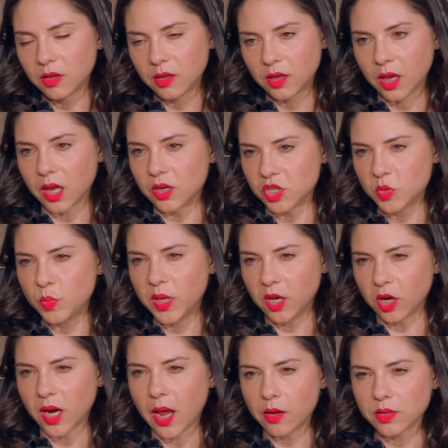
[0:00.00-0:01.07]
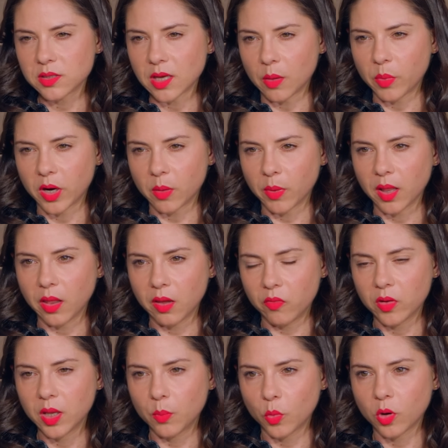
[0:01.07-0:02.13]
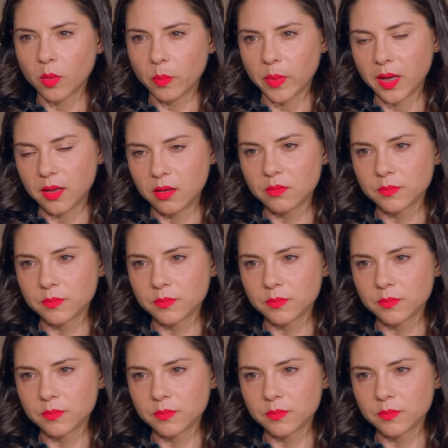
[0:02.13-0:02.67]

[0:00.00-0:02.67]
it kind of just petered out. It's not part of my life anymore. But.